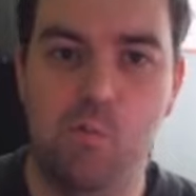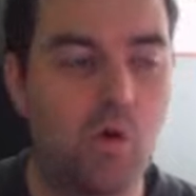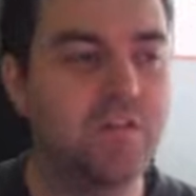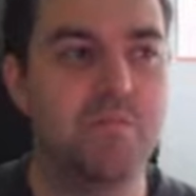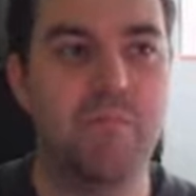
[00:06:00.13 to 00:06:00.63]

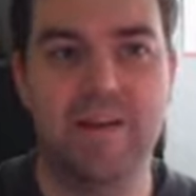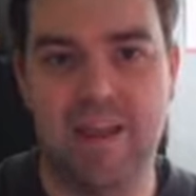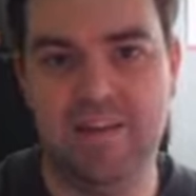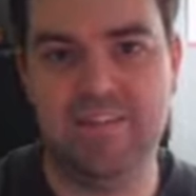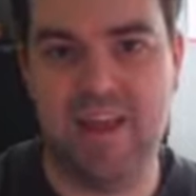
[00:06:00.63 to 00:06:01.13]
what my
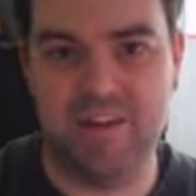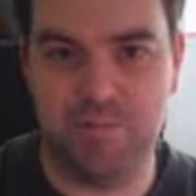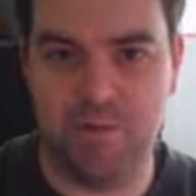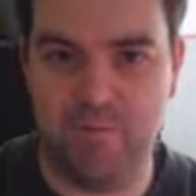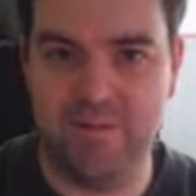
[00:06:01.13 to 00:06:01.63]
next
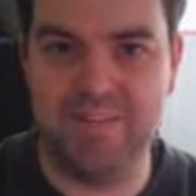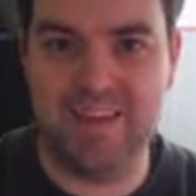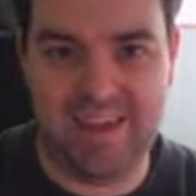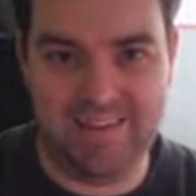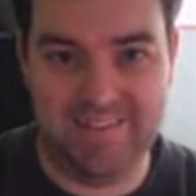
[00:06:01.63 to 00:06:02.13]
experiment
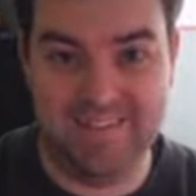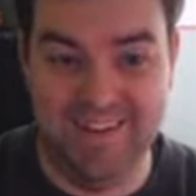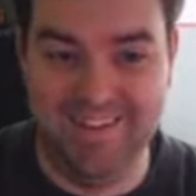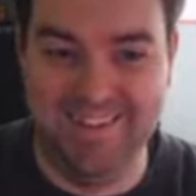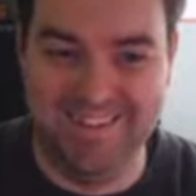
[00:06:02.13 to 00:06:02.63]
is.
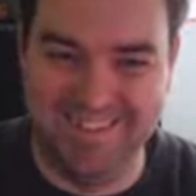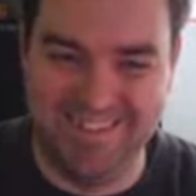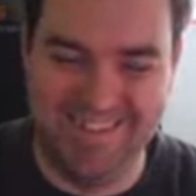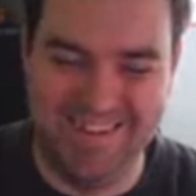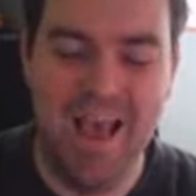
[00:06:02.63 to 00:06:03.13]

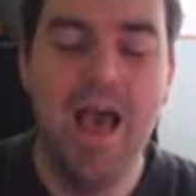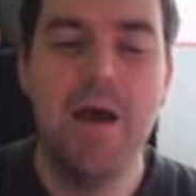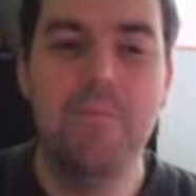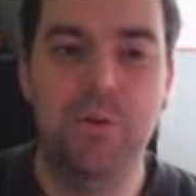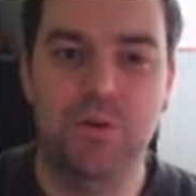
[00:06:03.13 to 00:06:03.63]

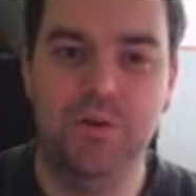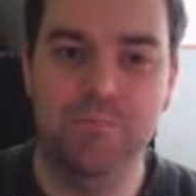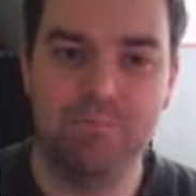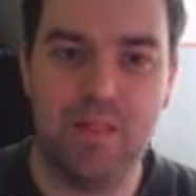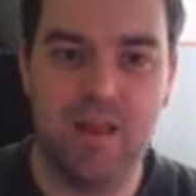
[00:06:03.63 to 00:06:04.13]
But
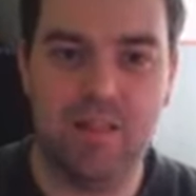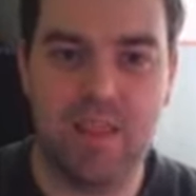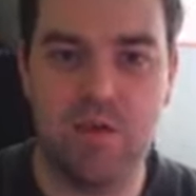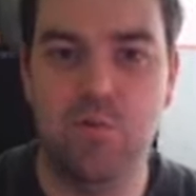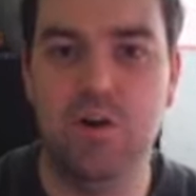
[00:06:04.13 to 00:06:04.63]
I'll
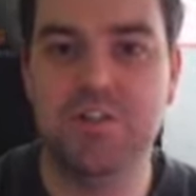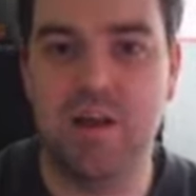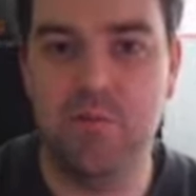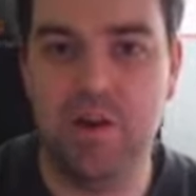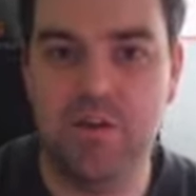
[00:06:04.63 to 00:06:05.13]
let you watch
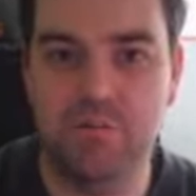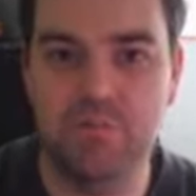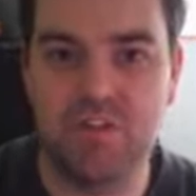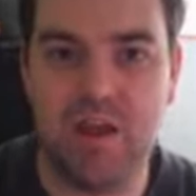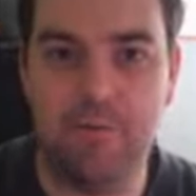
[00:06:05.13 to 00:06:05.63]
that when it
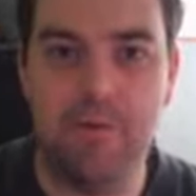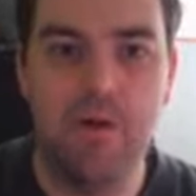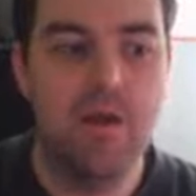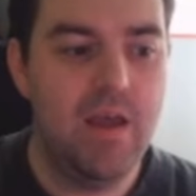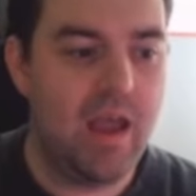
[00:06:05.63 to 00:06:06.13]
comes out.
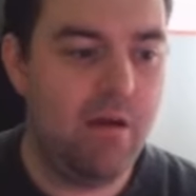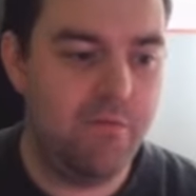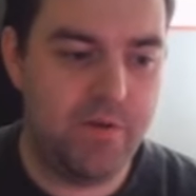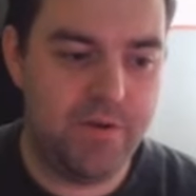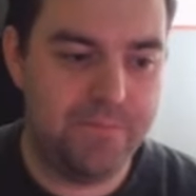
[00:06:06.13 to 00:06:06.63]

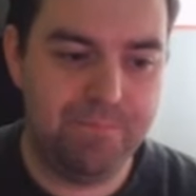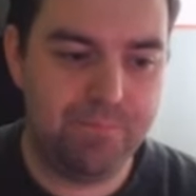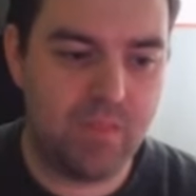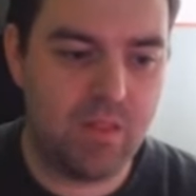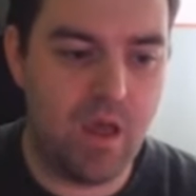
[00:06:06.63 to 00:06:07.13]
However,
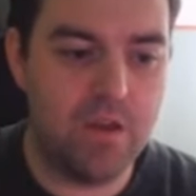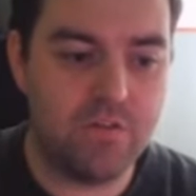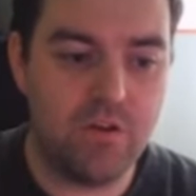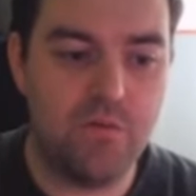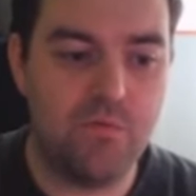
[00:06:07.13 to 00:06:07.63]
as
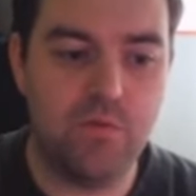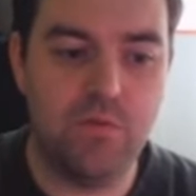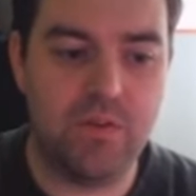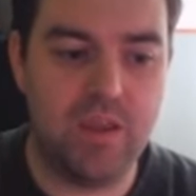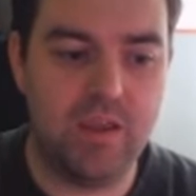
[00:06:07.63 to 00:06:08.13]
an overall
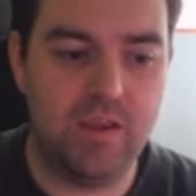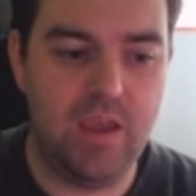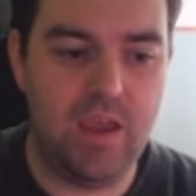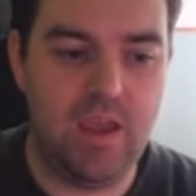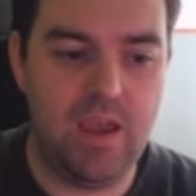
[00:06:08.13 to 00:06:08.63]
thing,
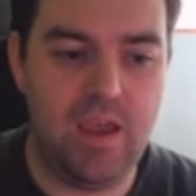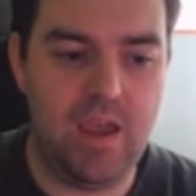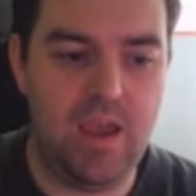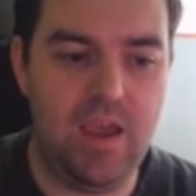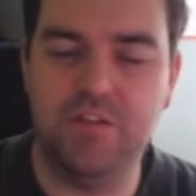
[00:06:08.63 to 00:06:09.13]

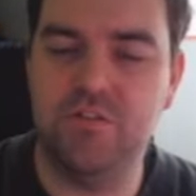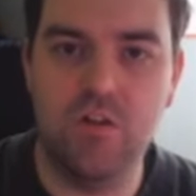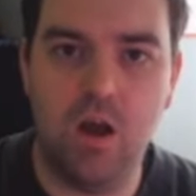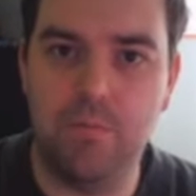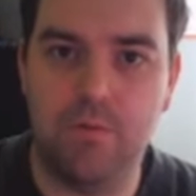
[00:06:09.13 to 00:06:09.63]
it's
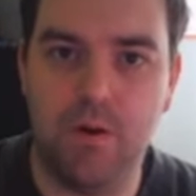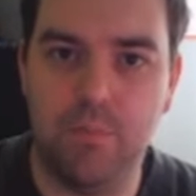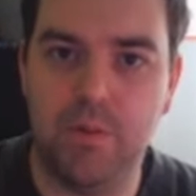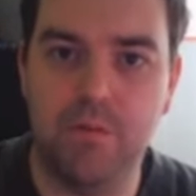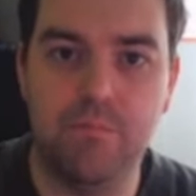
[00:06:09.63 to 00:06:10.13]
not a
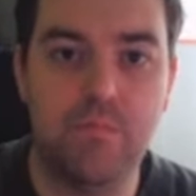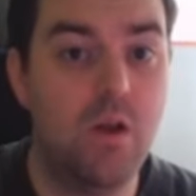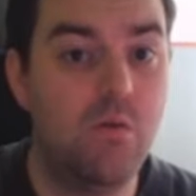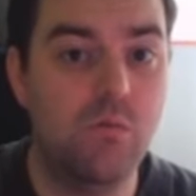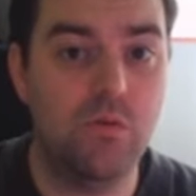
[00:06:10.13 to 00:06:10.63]
problem.
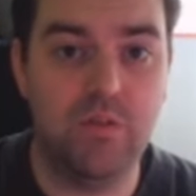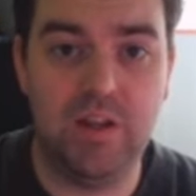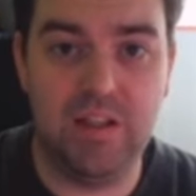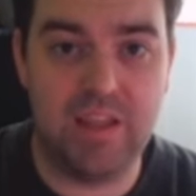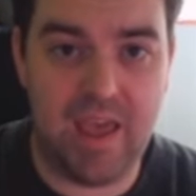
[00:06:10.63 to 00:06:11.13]
No one
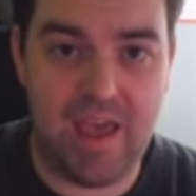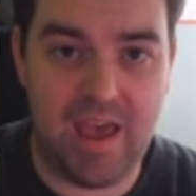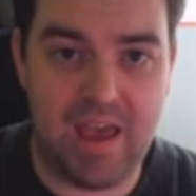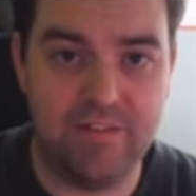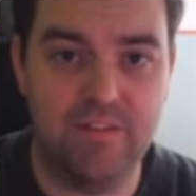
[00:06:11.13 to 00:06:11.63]
really
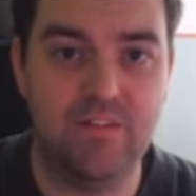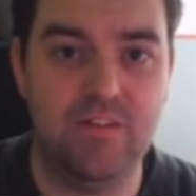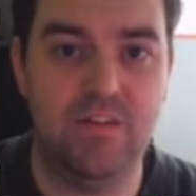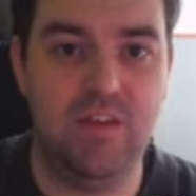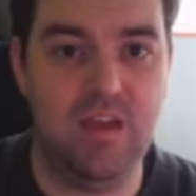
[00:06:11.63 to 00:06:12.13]
cares
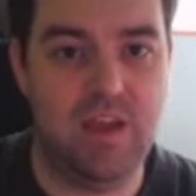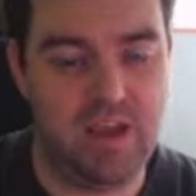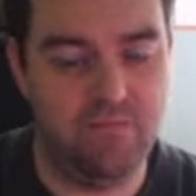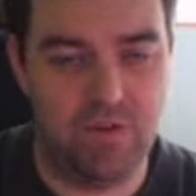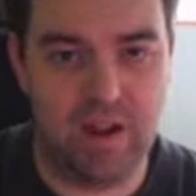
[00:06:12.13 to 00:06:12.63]

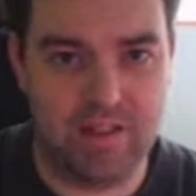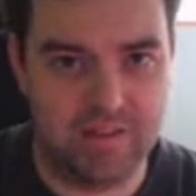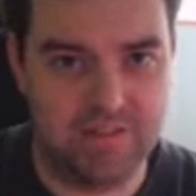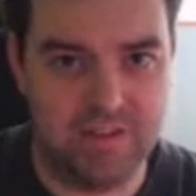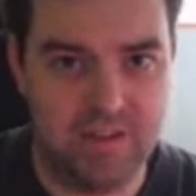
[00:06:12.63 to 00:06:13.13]
in
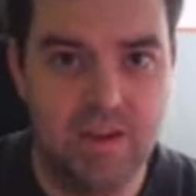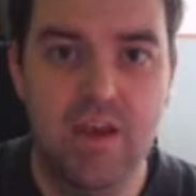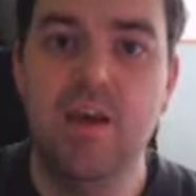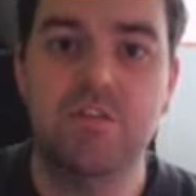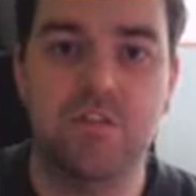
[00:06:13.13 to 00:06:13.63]
reality.
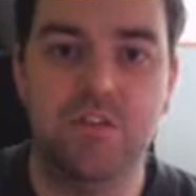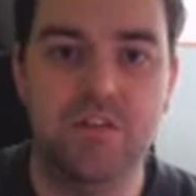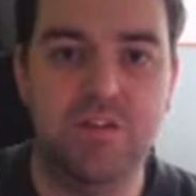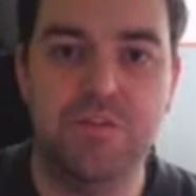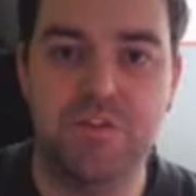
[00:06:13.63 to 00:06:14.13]
So long as
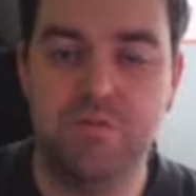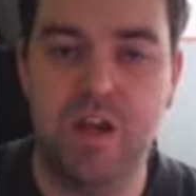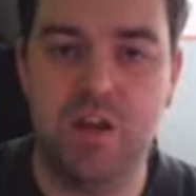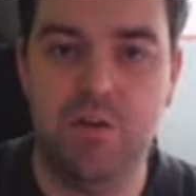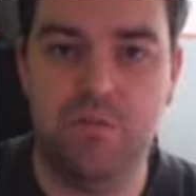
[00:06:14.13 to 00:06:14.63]
there is some
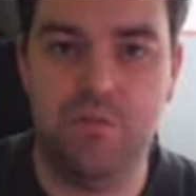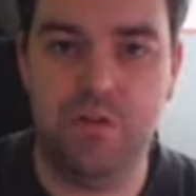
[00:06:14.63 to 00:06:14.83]
kind of,